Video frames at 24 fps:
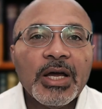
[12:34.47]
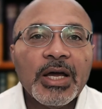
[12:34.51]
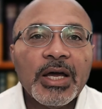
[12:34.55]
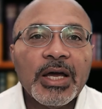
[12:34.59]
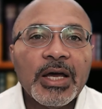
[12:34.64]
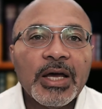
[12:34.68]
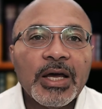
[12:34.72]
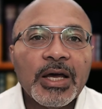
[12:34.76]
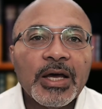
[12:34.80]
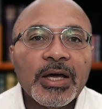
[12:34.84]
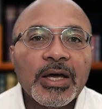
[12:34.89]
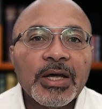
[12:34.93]

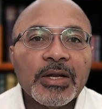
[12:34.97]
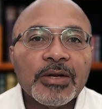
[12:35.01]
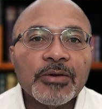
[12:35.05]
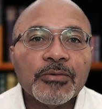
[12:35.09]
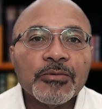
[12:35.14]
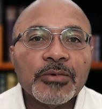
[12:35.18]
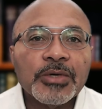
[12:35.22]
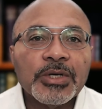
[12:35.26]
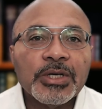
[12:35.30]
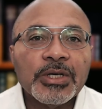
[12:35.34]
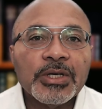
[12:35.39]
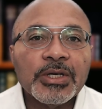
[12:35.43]
and
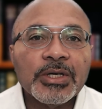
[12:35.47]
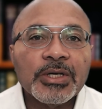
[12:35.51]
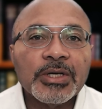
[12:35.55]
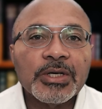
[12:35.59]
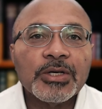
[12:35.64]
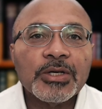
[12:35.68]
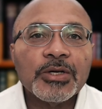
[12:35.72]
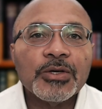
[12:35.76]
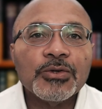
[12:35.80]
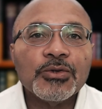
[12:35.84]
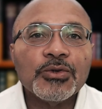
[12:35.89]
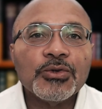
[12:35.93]
we
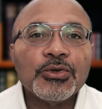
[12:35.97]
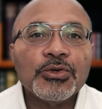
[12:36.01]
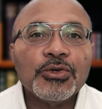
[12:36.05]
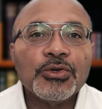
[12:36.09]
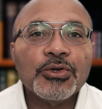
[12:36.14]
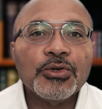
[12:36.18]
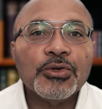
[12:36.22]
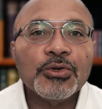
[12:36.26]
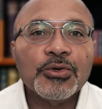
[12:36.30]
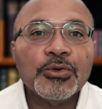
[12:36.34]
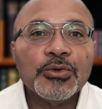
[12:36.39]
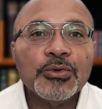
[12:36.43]

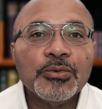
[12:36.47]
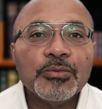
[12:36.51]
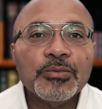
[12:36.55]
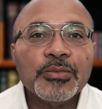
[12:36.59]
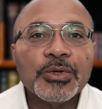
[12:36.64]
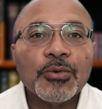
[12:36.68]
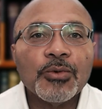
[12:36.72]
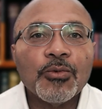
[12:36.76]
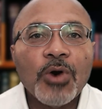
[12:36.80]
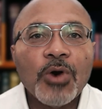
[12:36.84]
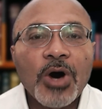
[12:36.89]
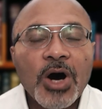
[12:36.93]

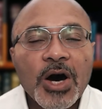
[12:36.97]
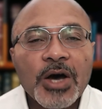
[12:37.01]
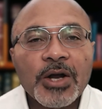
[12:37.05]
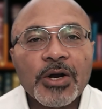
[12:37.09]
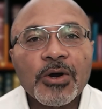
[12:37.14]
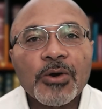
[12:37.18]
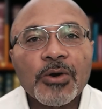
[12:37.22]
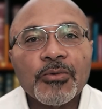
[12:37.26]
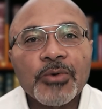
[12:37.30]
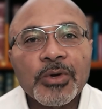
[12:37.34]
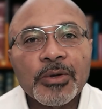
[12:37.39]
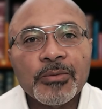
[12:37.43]
consume the
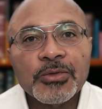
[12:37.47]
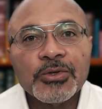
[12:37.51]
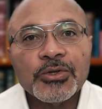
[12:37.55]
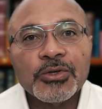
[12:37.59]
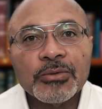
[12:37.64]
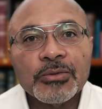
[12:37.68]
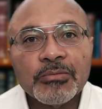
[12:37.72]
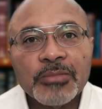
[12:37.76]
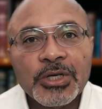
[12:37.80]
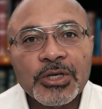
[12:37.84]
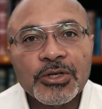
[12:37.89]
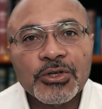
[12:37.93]
water, we
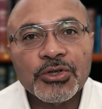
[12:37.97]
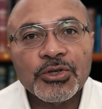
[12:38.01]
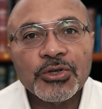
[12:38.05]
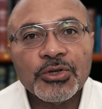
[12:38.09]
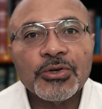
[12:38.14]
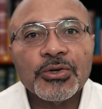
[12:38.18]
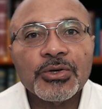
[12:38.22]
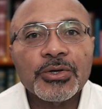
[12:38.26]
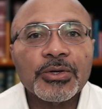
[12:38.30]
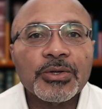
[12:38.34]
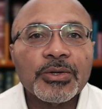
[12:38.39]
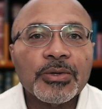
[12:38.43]
should make
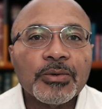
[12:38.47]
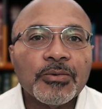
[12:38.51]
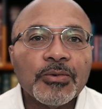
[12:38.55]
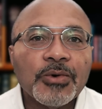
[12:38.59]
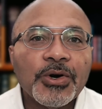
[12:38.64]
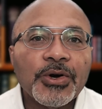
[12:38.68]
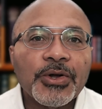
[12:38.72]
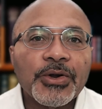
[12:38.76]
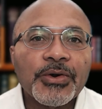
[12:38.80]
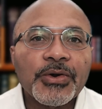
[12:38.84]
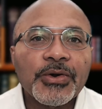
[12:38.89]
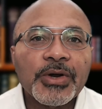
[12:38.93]
sure that the
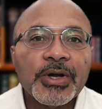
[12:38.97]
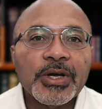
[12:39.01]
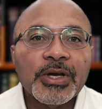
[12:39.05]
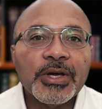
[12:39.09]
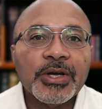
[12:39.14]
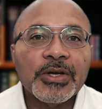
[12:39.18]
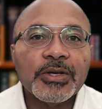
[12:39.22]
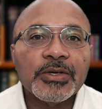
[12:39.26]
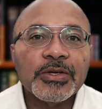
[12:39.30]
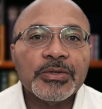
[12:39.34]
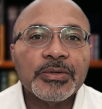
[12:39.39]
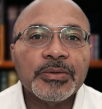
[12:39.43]
water
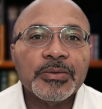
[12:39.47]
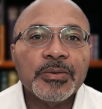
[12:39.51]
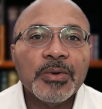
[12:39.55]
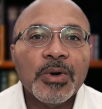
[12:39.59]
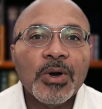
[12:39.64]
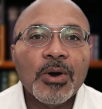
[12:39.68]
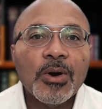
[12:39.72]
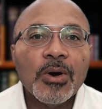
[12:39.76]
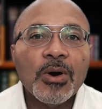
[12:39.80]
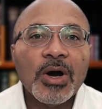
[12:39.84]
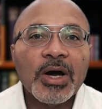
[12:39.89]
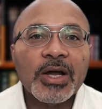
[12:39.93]
is
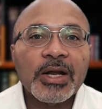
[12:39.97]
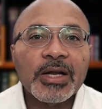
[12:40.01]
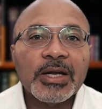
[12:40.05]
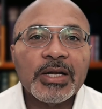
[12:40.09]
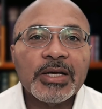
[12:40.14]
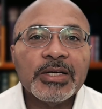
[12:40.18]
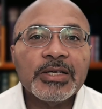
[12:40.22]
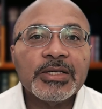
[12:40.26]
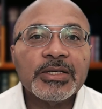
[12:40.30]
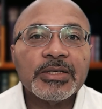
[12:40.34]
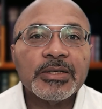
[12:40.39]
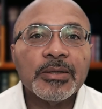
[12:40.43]
at
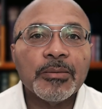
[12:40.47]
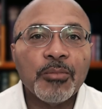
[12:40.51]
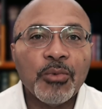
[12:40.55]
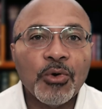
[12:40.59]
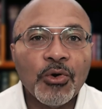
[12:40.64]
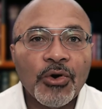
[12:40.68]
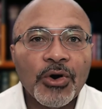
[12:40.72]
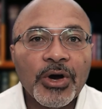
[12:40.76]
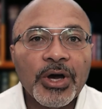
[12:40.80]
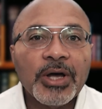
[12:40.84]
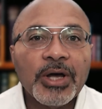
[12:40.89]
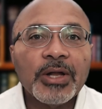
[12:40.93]
least
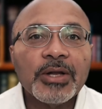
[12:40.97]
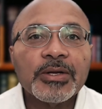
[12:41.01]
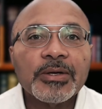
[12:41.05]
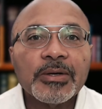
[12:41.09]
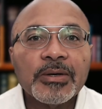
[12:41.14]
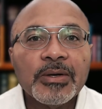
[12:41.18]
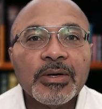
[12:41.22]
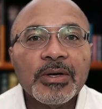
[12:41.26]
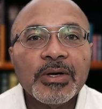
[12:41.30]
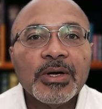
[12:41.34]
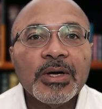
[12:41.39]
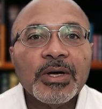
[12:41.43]
boiled,